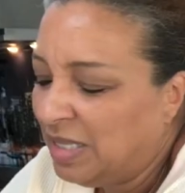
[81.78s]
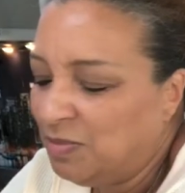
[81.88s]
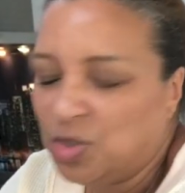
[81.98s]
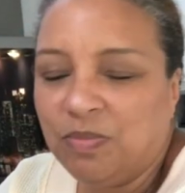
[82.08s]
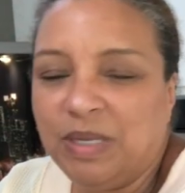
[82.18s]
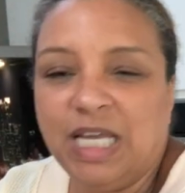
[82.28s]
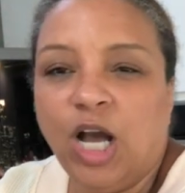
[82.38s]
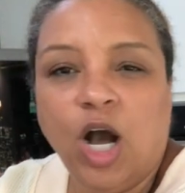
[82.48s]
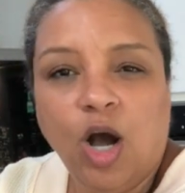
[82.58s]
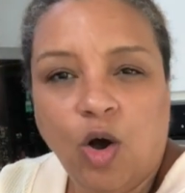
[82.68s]
them to
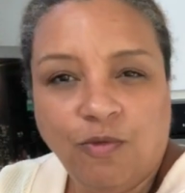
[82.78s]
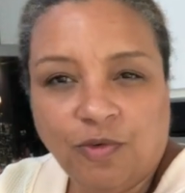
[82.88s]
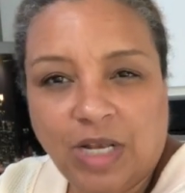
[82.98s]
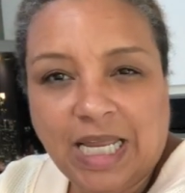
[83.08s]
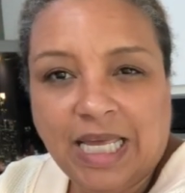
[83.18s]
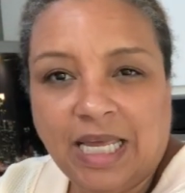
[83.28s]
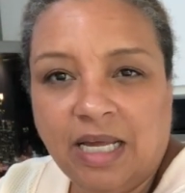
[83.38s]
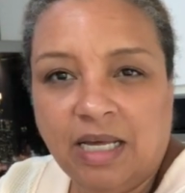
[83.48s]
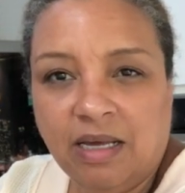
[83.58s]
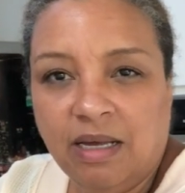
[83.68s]
be overly
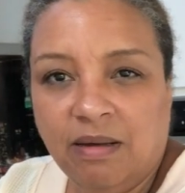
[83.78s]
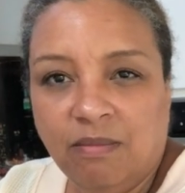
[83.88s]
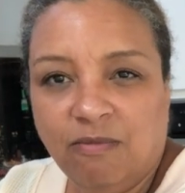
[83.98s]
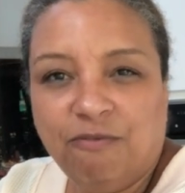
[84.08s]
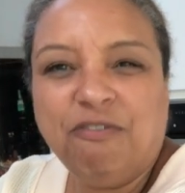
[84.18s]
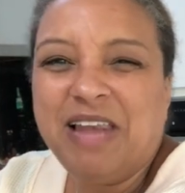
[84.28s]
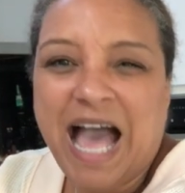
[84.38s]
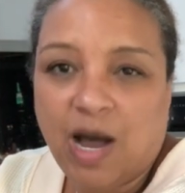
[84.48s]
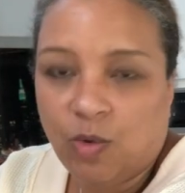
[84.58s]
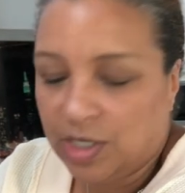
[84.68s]

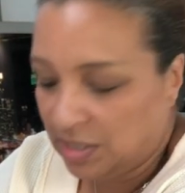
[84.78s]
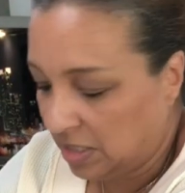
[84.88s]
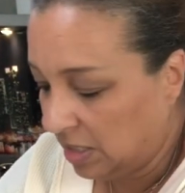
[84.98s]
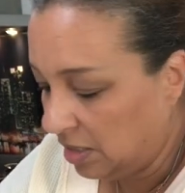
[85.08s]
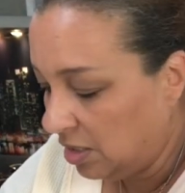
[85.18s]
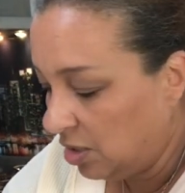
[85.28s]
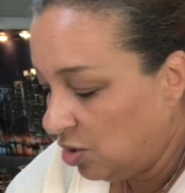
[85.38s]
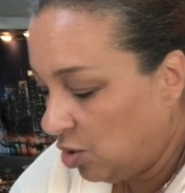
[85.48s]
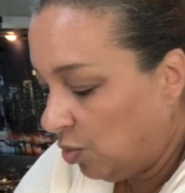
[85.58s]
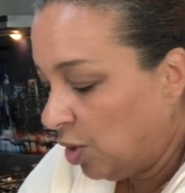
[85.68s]
floured.
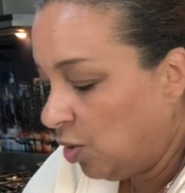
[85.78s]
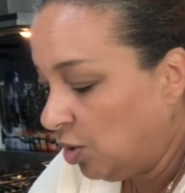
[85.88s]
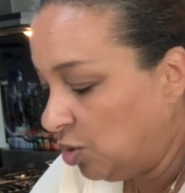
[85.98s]
So we're going